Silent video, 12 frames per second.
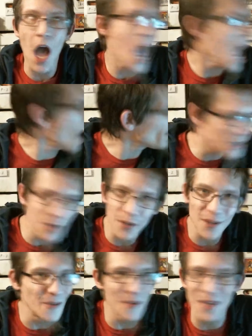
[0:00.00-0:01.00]

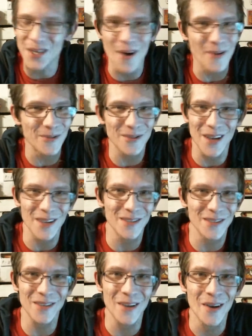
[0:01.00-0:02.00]
absolutely no
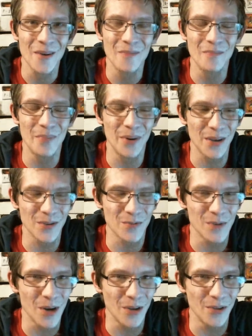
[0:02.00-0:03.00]
sense, but as
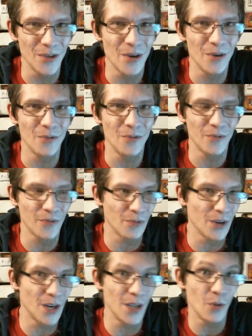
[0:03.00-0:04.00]
we all know from
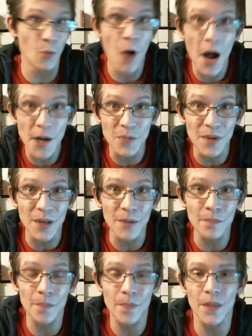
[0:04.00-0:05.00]
reading The
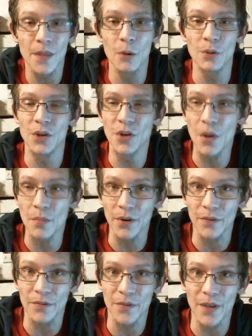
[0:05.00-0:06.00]
Watchmen, there was a
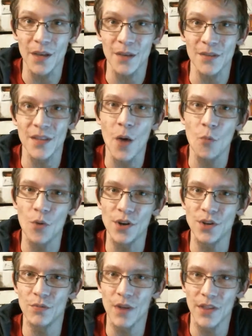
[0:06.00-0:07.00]
number of things that when
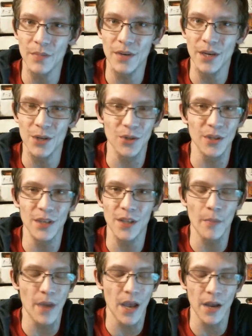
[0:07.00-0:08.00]
you read them initially,
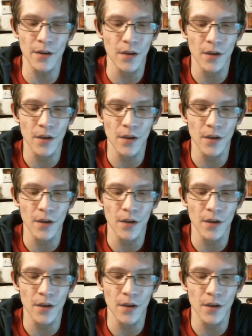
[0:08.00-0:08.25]
they made